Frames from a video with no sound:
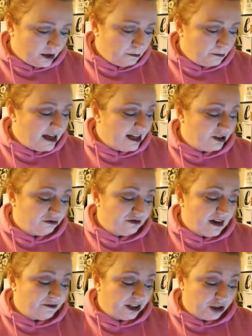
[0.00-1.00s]
Makeup
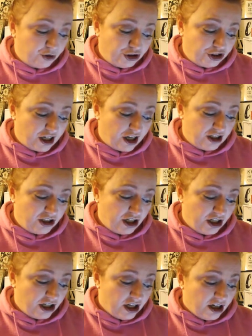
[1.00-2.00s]
Revolution,
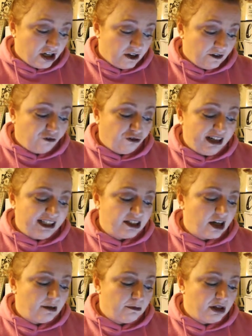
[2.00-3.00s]

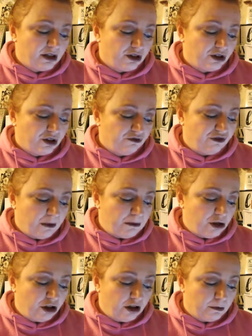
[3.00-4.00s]
Freedom,
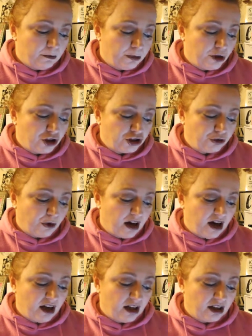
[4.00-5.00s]
Rimmel,
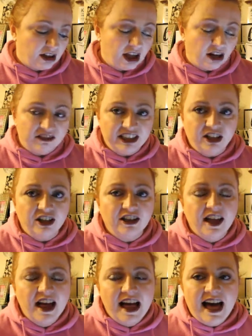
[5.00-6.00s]
Bourjois,
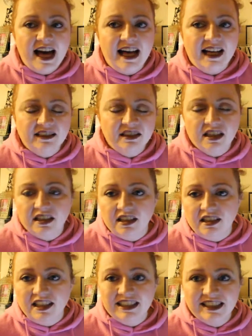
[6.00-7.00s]
L'Oreal and the
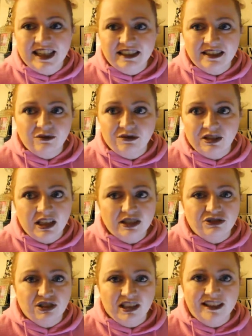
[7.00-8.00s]
list can
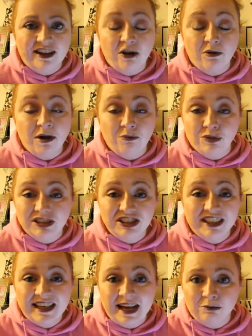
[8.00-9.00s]
literally go on
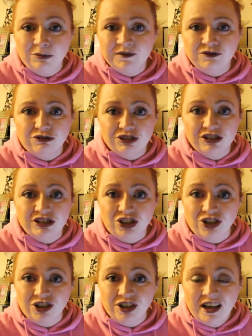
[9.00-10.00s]
which it can with
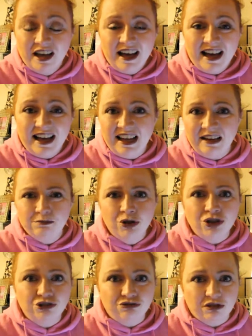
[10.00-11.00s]
drugstore. I have
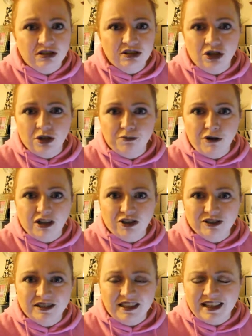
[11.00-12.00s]
more drugstore
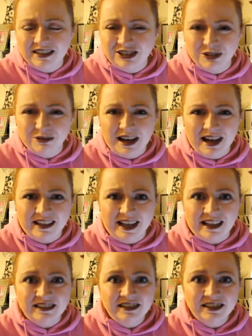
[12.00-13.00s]
products than I do high
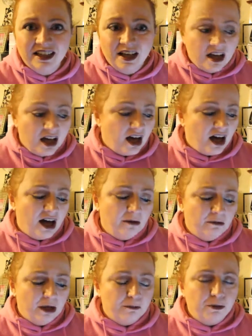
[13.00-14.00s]
end
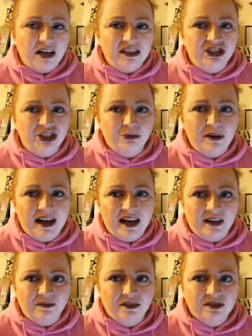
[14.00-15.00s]
um, but I do
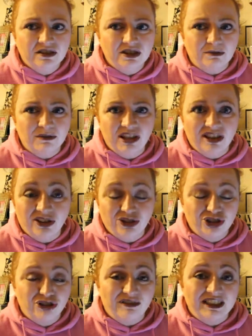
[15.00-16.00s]
have some little
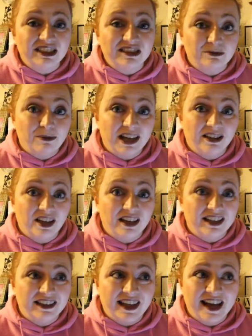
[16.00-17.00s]
luxuries as well
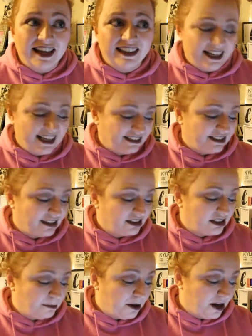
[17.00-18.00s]
in the high end
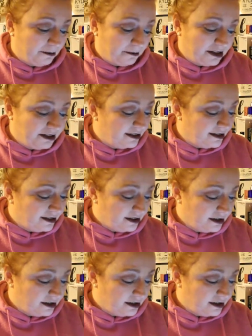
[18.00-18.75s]
department.